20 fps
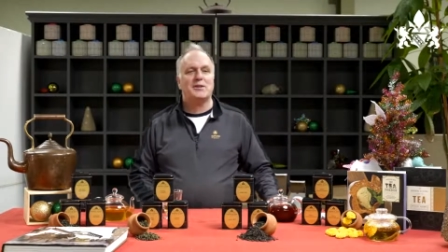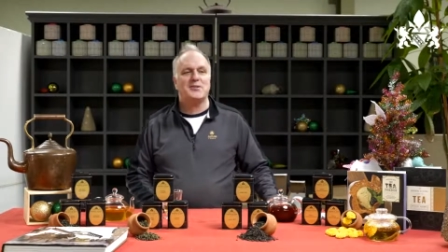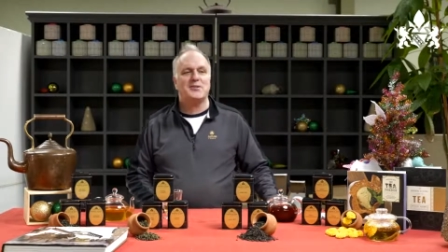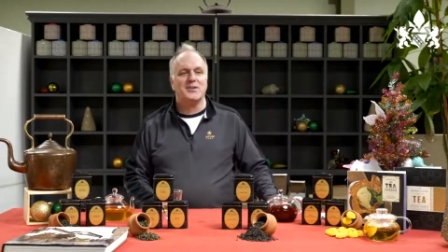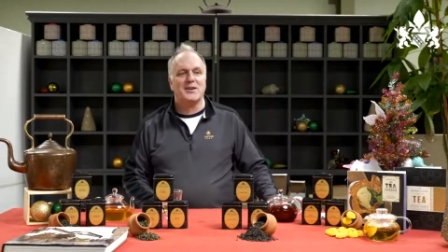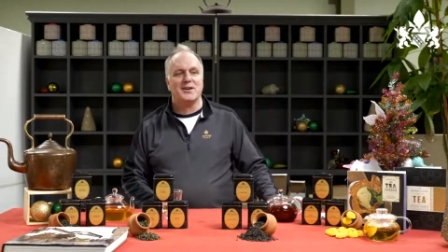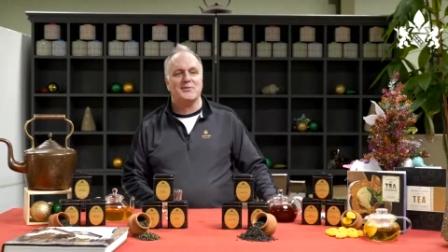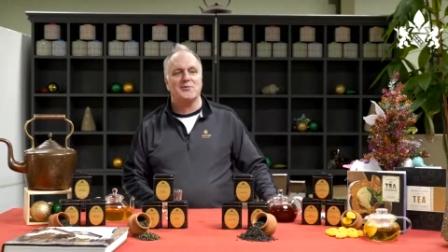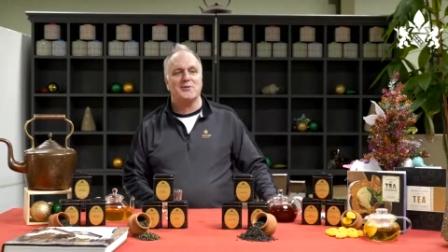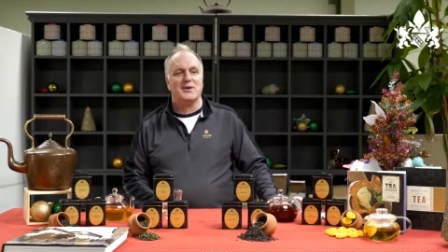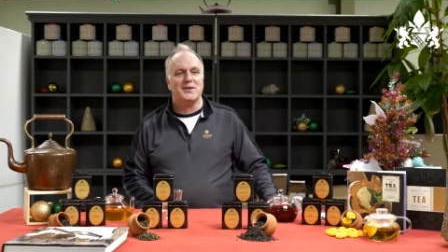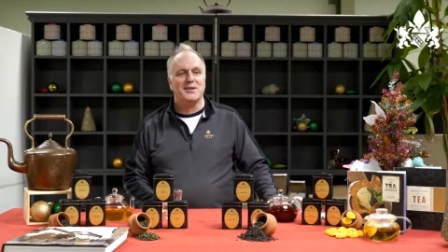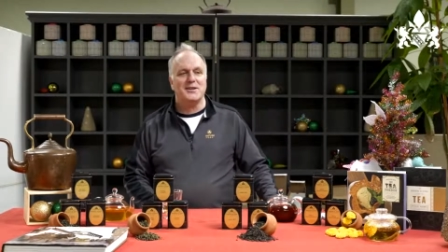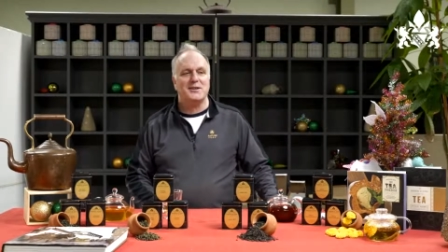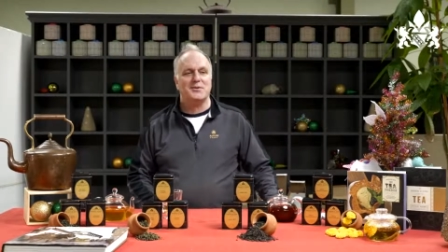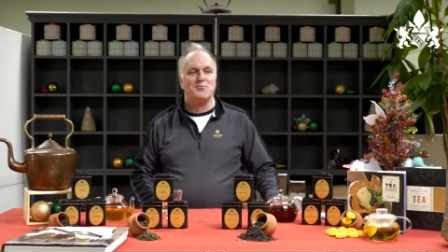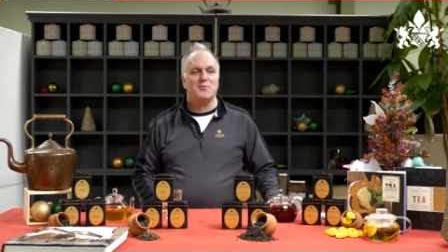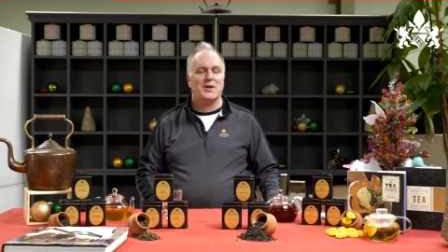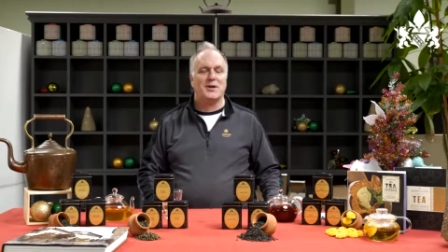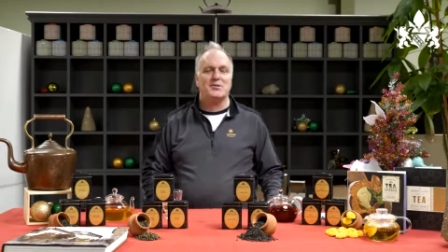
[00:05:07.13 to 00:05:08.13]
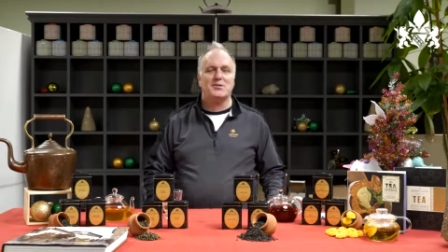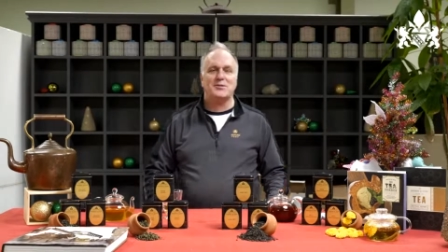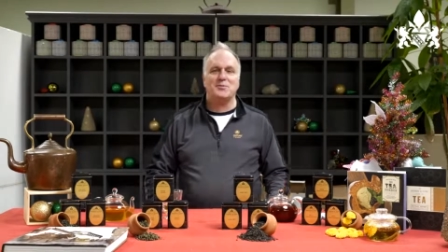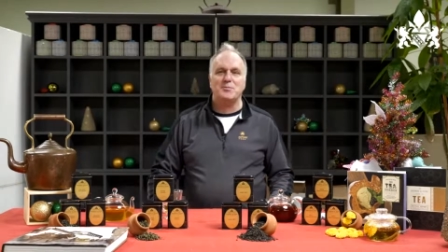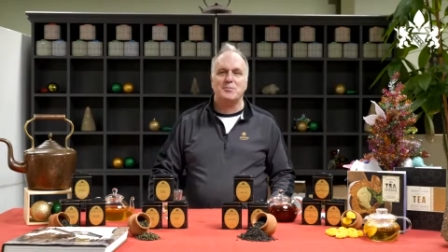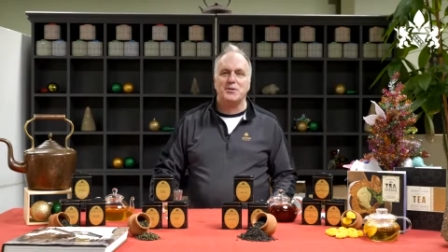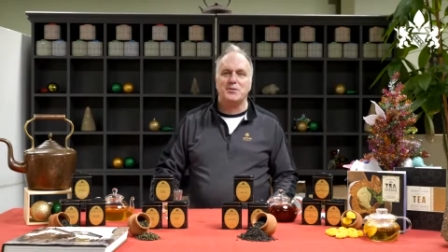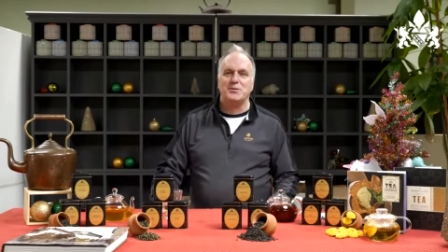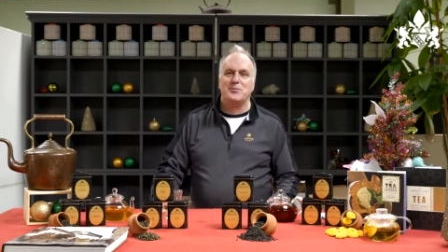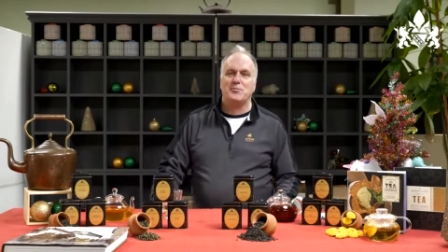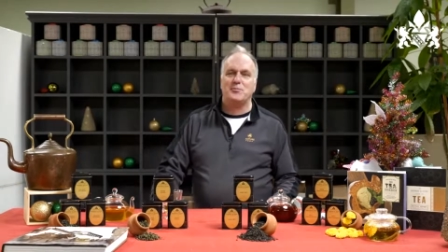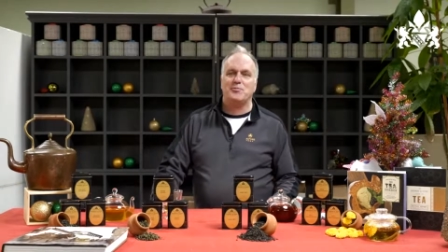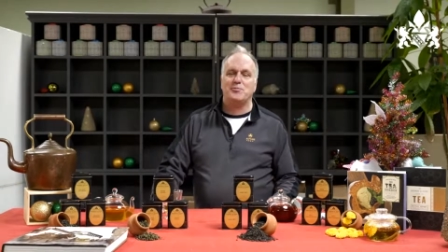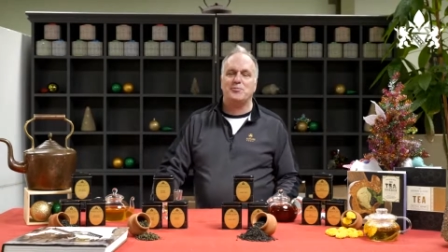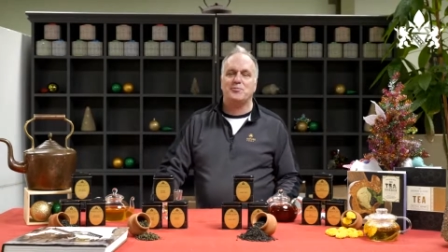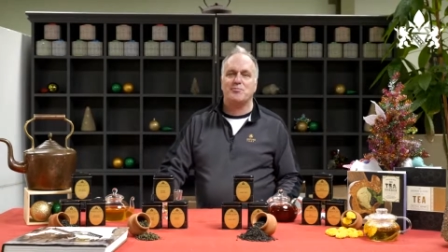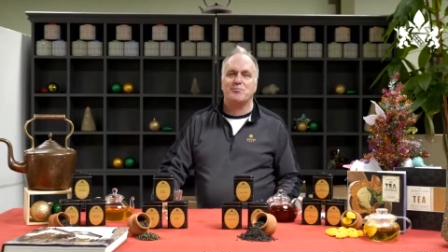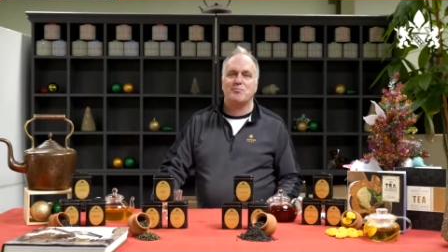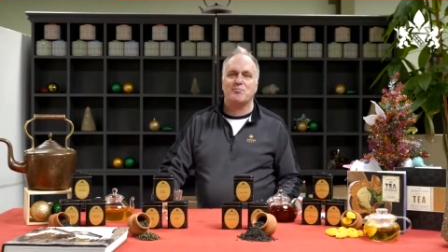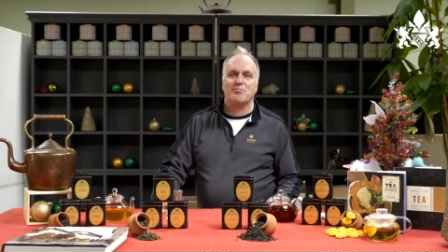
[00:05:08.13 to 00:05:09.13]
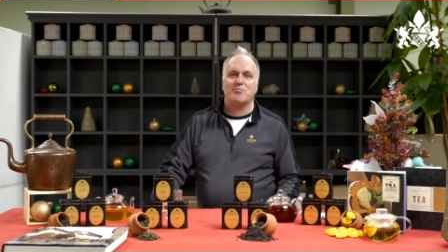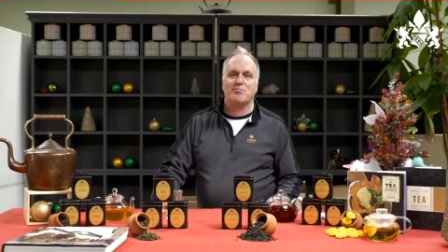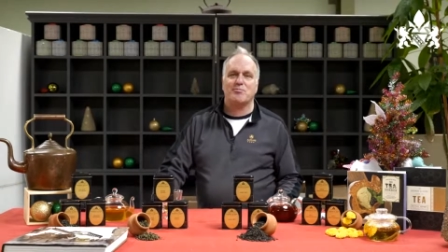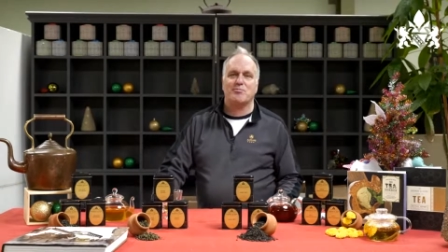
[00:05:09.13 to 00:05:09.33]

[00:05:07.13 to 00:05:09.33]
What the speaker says: It's not complicated at all.